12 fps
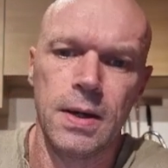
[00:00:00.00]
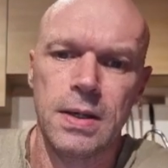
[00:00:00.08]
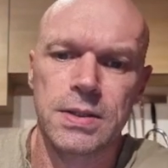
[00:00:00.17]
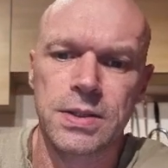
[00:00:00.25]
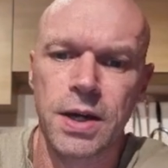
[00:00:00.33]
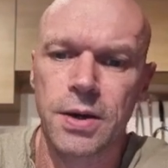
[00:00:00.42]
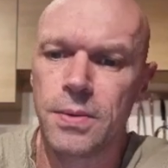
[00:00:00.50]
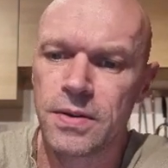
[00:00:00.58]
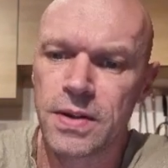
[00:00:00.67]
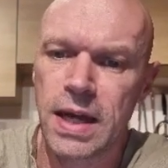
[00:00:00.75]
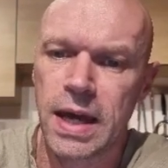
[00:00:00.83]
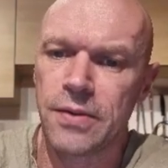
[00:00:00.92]
So
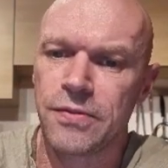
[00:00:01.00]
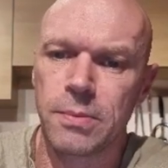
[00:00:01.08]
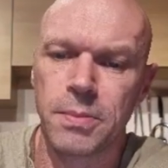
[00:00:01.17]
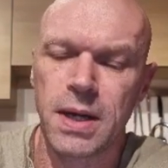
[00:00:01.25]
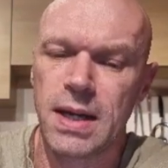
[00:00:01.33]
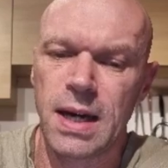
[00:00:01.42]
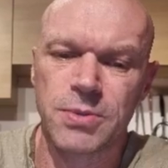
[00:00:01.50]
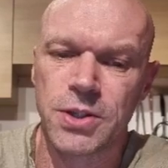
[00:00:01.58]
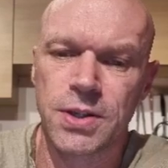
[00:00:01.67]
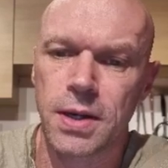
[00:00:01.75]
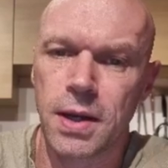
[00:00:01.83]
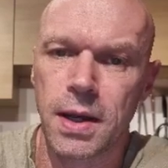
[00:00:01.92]
yeah, for me, I'm
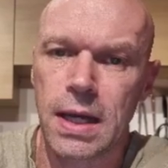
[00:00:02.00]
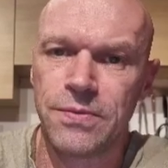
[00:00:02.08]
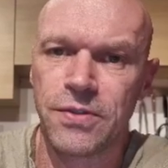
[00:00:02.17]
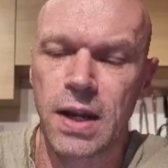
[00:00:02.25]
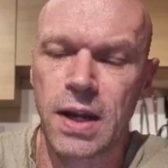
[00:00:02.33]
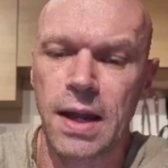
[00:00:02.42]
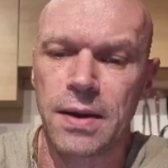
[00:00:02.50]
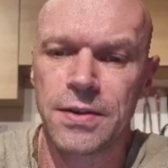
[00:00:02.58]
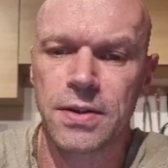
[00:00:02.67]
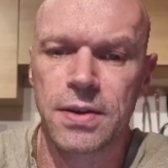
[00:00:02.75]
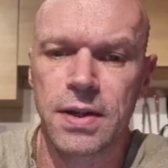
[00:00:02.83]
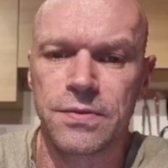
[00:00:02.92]
just going to keep Fernandes,
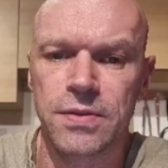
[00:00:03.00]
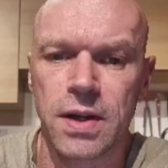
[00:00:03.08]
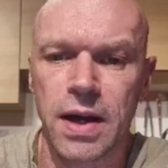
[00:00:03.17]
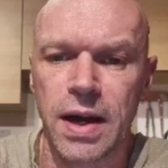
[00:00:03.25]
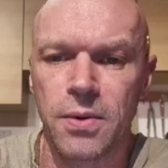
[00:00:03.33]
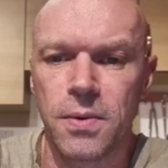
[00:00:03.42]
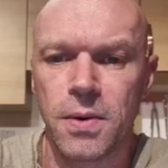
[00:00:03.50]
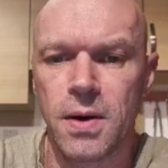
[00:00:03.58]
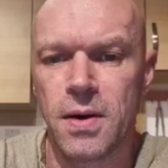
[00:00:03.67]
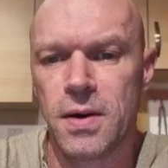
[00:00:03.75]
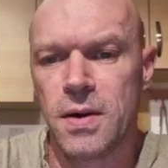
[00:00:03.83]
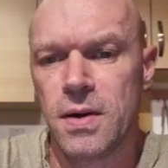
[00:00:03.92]
I think, for now,
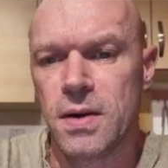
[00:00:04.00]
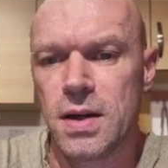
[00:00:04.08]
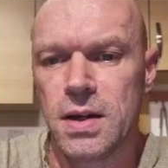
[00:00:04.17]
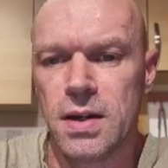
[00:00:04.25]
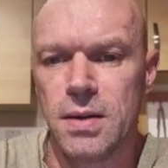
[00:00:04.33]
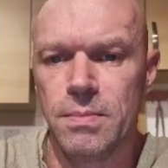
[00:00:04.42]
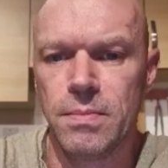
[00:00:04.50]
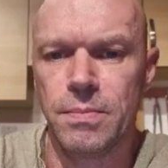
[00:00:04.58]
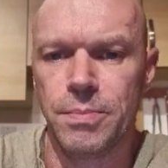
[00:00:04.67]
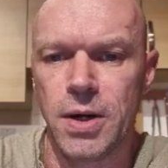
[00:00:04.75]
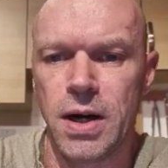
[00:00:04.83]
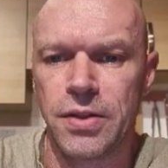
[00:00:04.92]

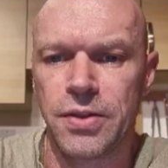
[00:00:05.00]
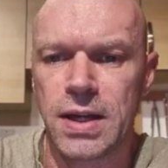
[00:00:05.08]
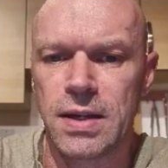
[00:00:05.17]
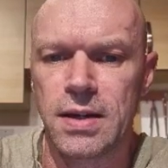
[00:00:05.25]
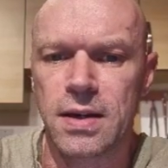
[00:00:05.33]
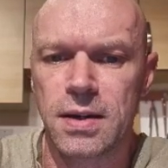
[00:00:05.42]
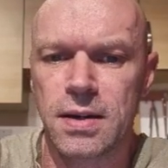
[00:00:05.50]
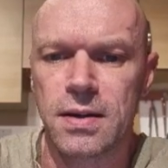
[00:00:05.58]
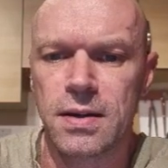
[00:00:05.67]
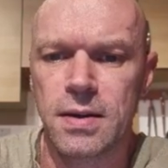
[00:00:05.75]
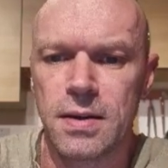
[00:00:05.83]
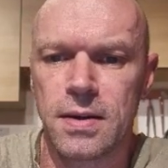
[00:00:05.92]
but I think
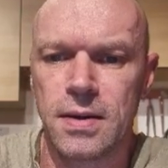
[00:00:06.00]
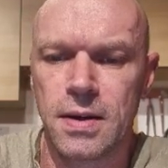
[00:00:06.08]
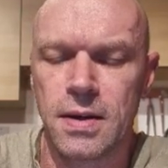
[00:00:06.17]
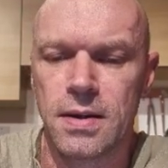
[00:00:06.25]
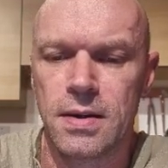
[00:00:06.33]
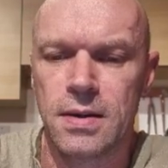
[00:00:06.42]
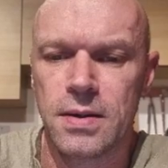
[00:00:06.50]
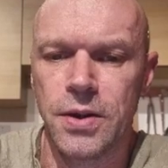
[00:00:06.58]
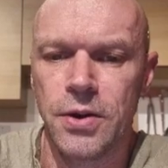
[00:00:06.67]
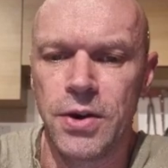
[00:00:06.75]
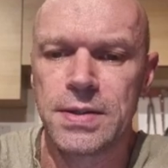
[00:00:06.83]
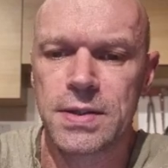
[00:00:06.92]

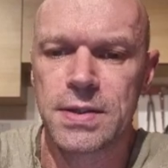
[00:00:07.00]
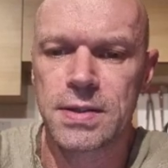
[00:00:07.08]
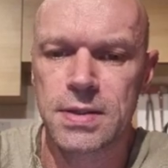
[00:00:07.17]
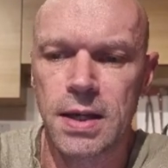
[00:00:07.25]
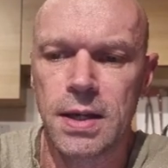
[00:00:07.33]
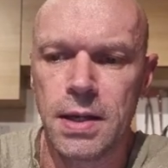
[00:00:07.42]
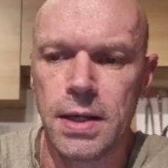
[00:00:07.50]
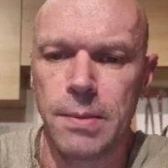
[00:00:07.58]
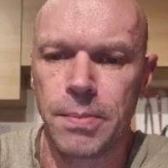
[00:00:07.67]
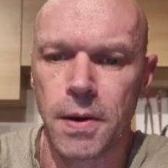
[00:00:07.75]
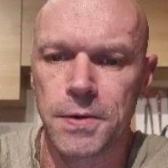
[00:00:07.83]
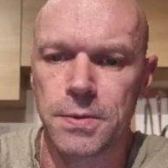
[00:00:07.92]
there is certainly a
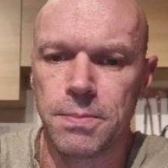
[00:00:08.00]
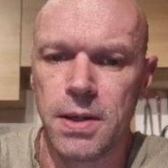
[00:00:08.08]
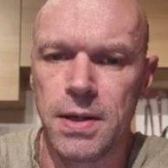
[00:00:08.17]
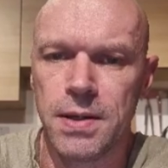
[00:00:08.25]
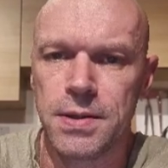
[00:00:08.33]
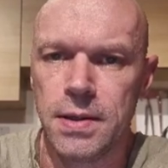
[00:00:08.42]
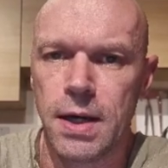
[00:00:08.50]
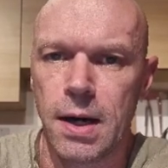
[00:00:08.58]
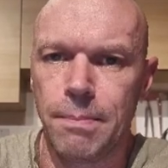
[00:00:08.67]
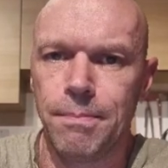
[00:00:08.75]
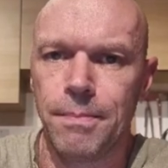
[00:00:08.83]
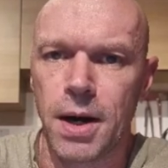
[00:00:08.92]
possibility that I
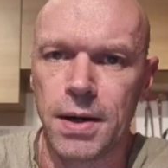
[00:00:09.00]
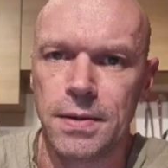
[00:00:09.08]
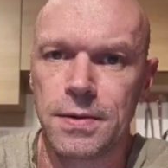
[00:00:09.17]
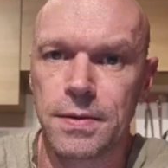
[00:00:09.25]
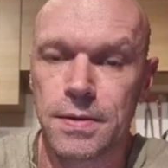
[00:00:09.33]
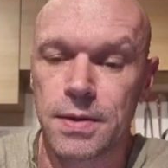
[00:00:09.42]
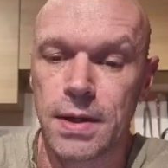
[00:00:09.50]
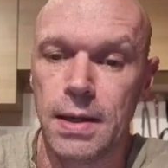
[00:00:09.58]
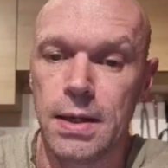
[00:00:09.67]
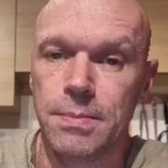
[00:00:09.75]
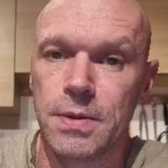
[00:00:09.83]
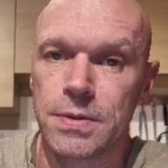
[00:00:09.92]
might sell
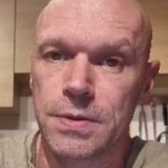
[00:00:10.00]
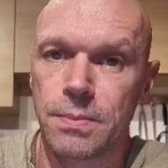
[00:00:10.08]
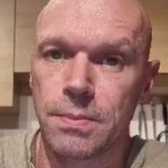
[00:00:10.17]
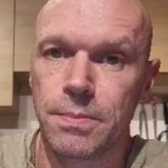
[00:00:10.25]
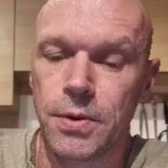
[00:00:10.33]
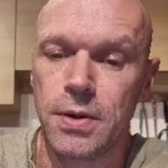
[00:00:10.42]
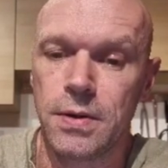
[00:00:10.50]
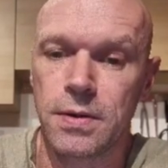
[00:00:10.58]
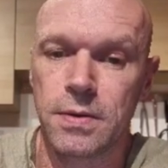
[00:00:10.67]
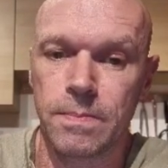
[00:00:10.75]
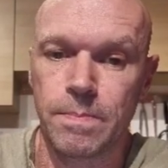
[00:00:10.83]
him at some point,